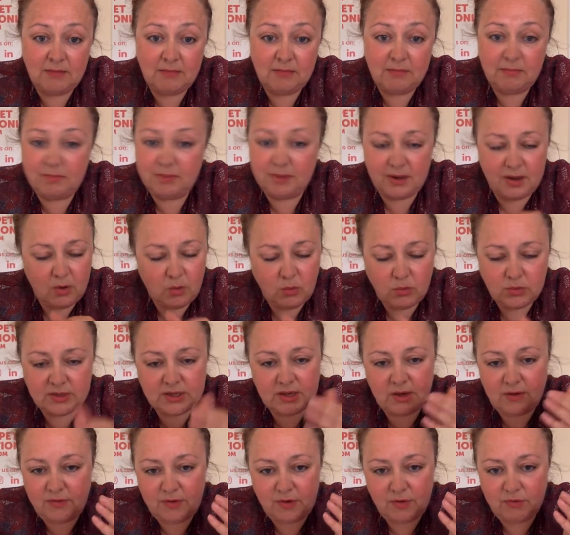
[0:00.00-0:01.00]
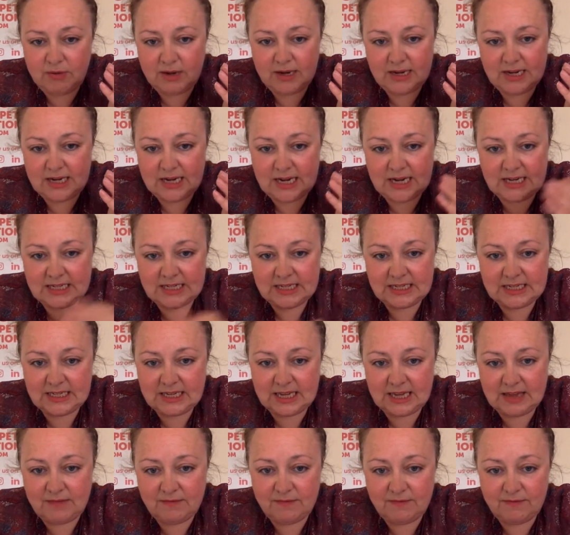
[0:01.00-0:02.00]
But also if you really needed to
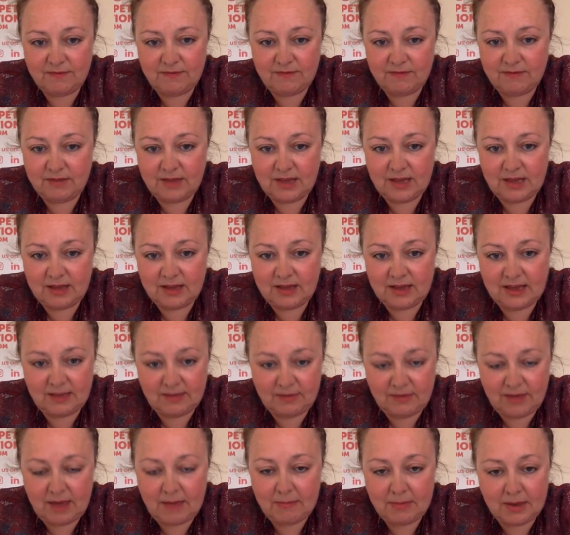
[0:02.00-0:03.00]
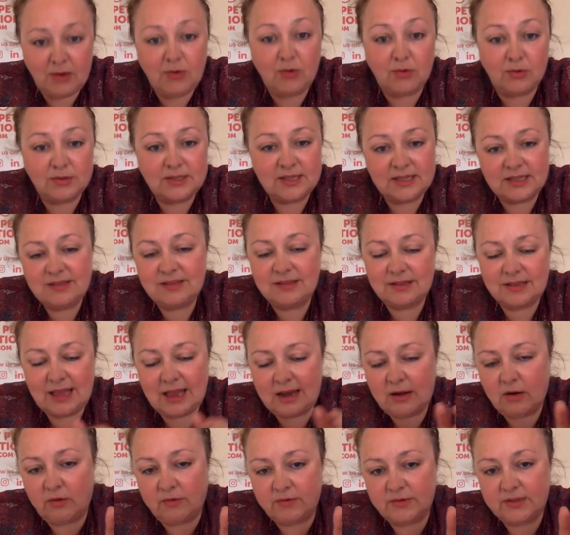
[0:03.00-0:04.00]
give chemicals,
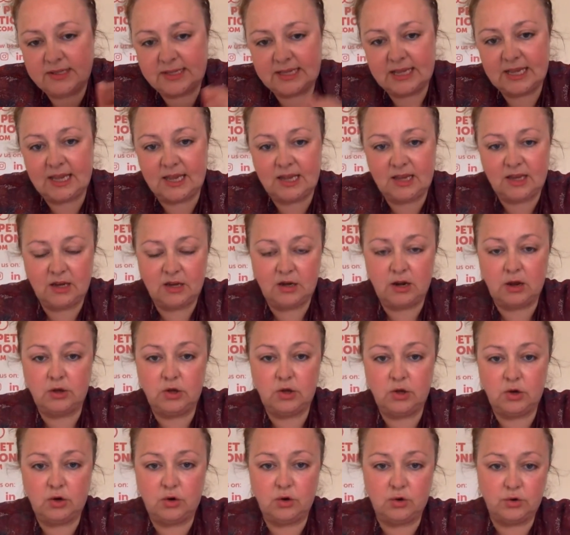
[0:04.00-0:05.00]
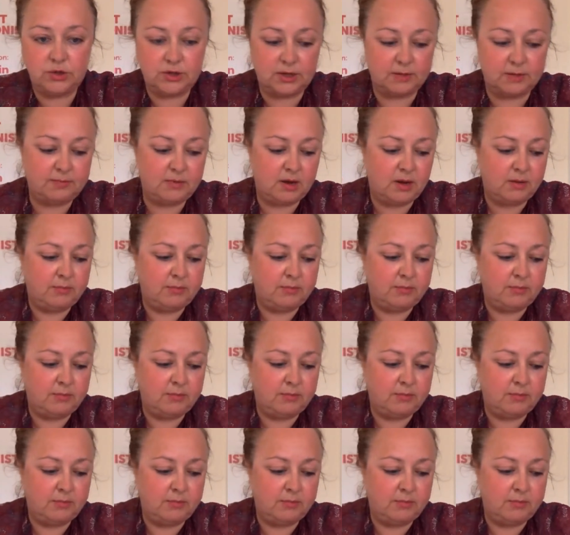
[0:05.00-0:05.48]
then obviously, you could. I'm